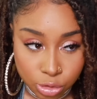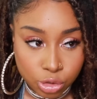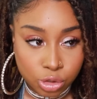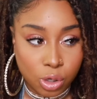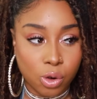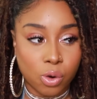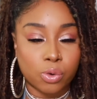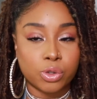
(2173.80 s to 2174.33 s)

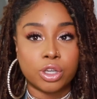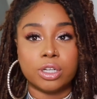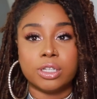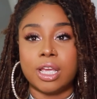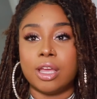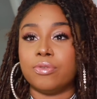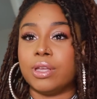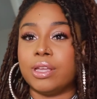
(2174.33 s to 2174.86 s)
So you're
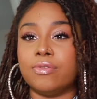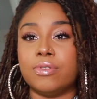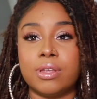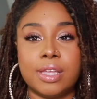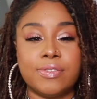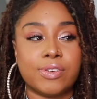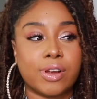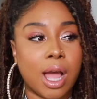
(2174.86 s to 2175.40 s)

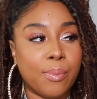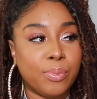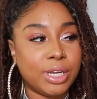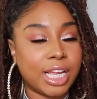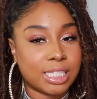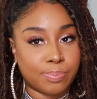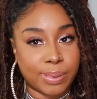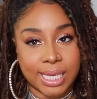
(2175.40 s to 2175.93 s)
if a
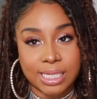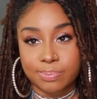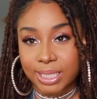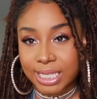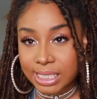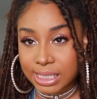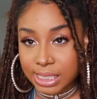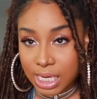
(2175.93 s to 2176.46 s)
company as big as
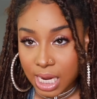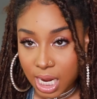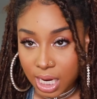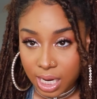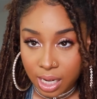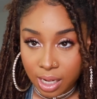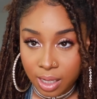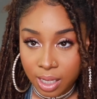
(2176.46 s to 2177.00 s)

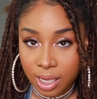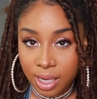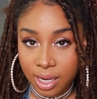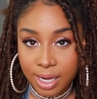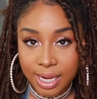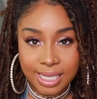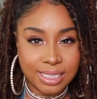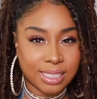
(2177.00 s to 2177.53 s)
Balenciaga
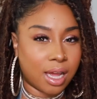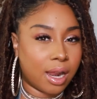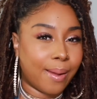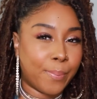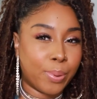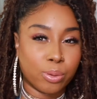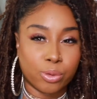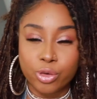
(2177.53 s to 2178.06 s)
is not
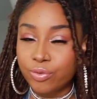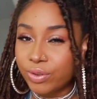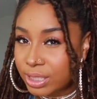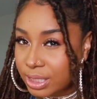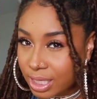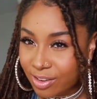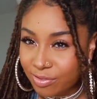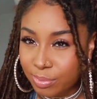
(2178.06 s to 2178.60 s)
approving
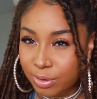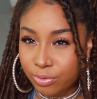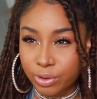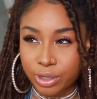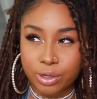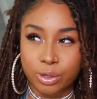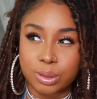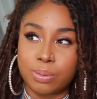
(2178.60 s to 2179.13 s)
stuff
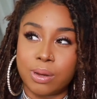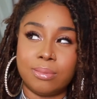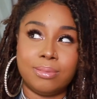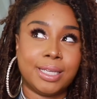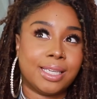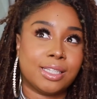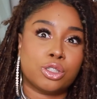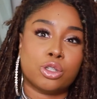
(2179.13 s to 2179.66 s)
before it goes
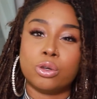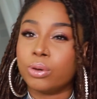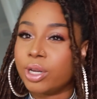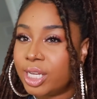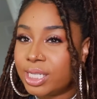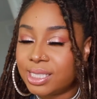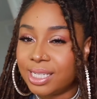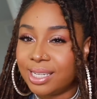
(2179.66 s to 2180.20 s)
public is
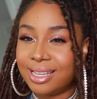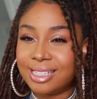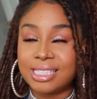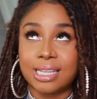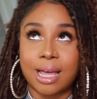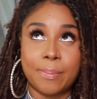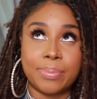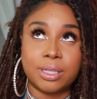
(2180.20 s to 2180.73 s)
crazy. It's
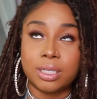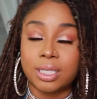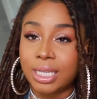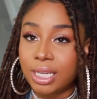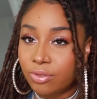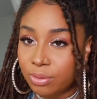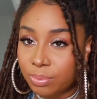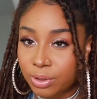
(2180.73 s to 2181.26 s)
not
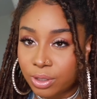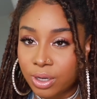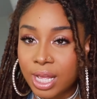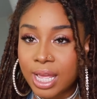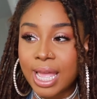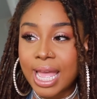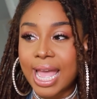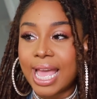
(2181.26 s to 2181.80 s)
believable
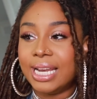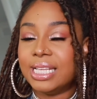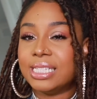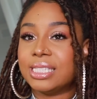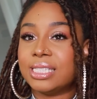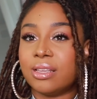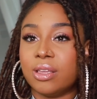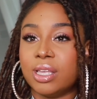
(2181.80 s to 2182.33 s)
and
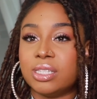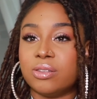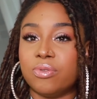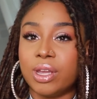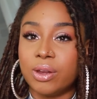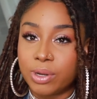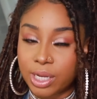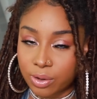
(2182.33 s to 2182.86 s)
it's
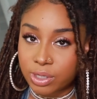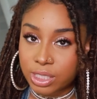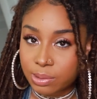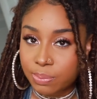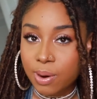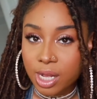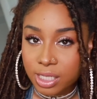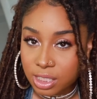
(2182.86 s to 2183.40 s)
very
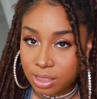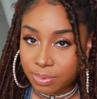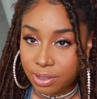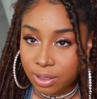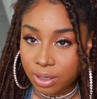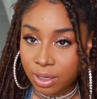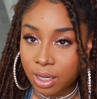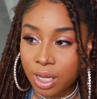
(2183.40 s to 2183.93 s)

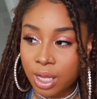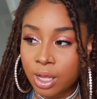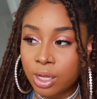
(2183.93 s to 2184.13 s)
irresponsible.